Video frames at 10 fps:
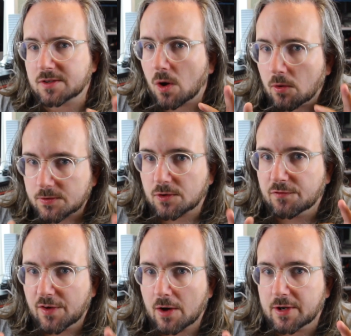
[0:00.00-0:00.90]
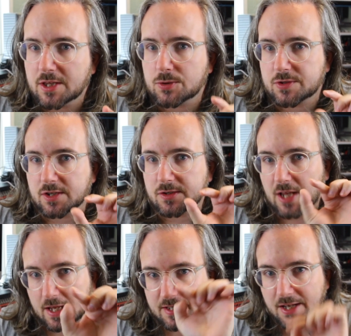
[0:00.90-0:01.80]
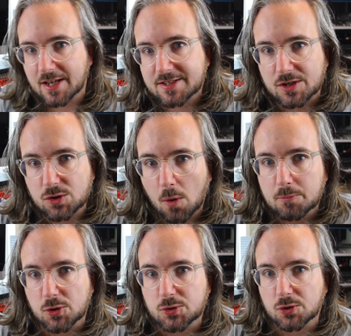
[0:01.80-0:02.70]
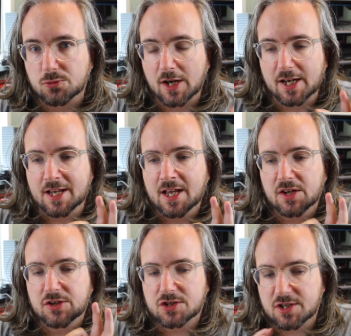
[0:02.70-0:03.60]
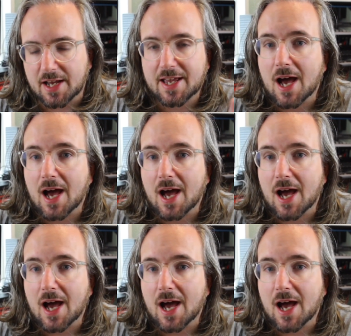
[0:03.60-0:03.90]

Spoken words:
is also very interesting. So that's a knob you should really check